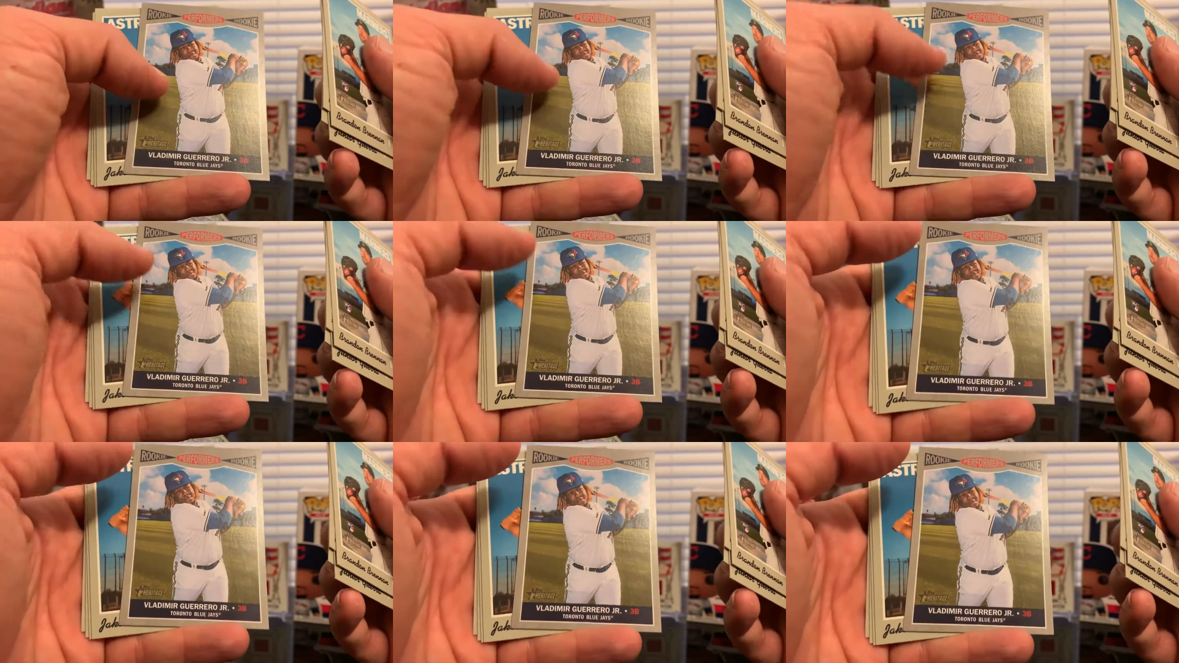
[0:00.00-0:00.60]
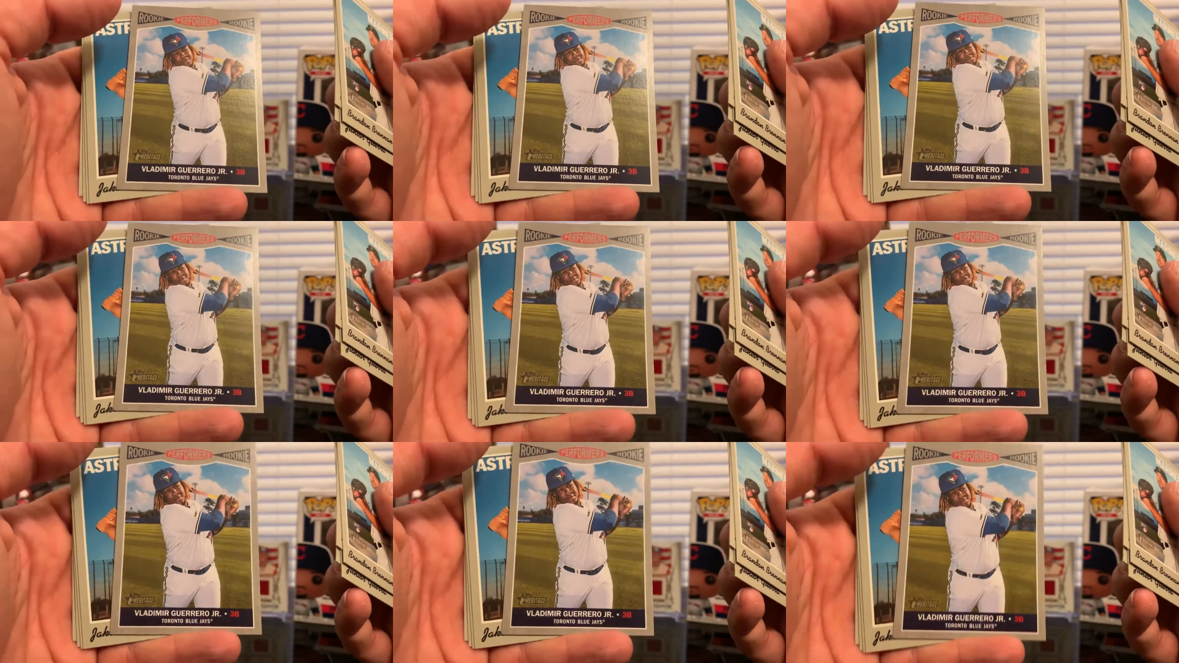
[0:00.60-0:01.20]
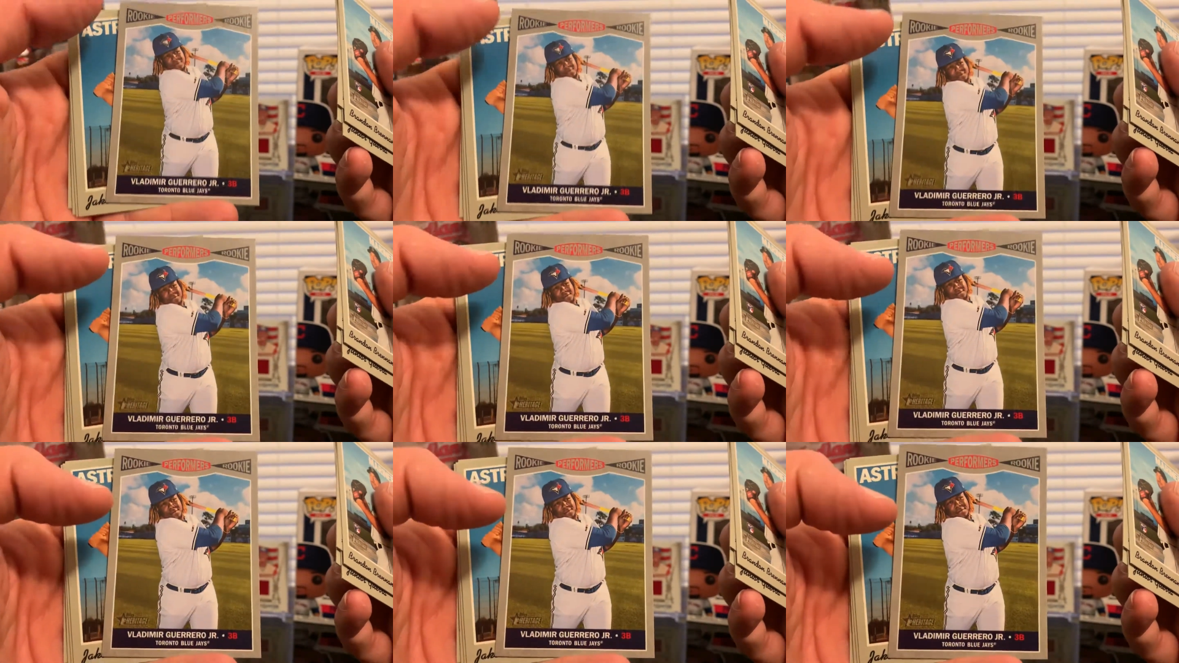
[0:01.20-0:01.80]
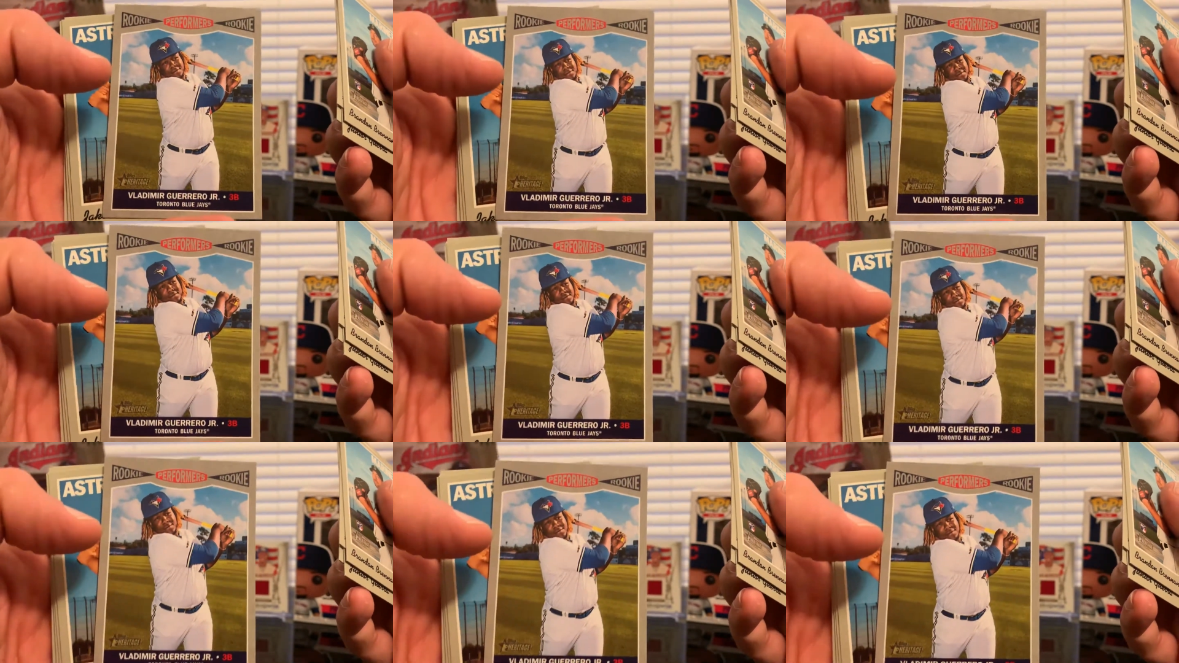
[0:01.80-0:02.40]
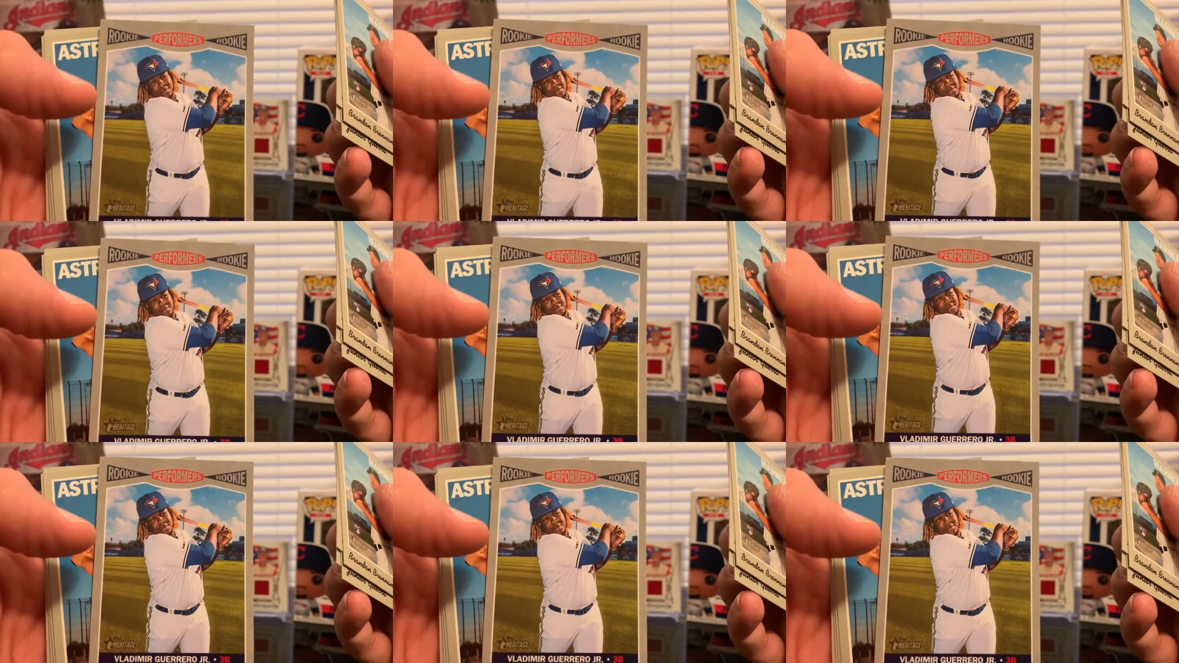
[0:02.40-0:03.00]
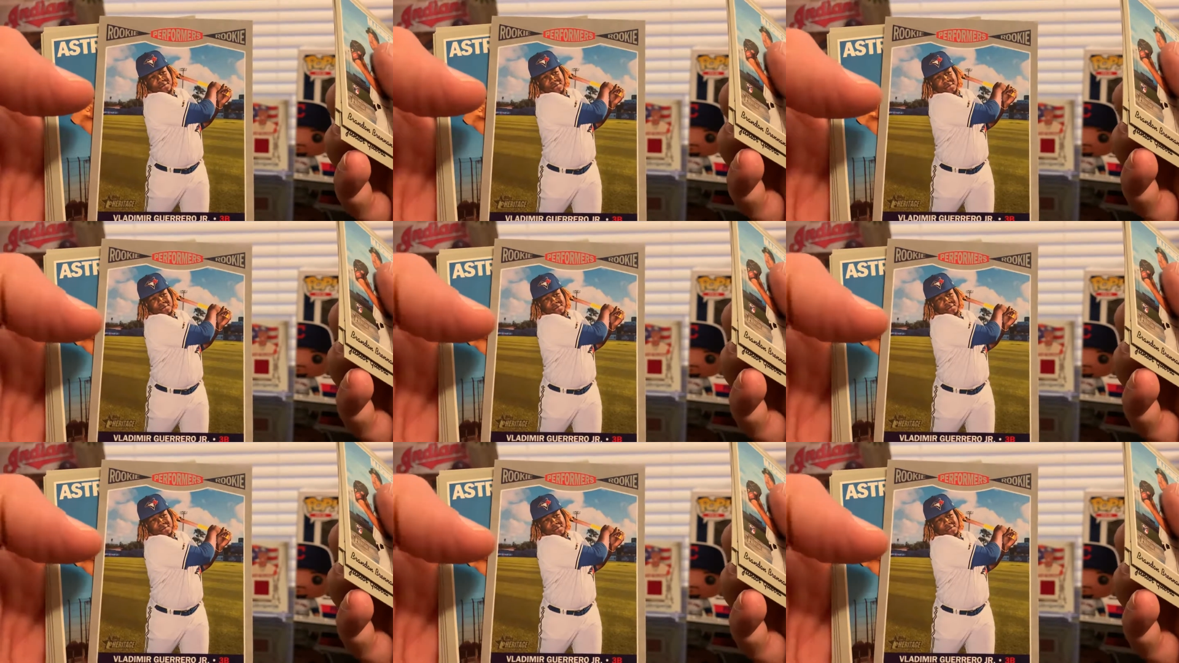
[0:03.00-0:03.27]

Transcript: [unreadable: no face in view]